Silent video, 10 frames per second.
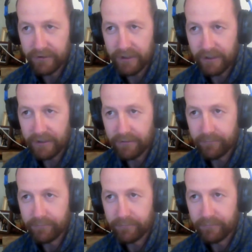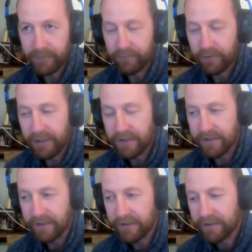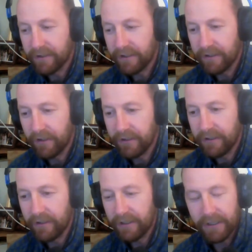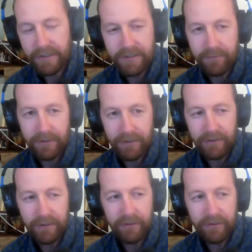and release it, it all has to be,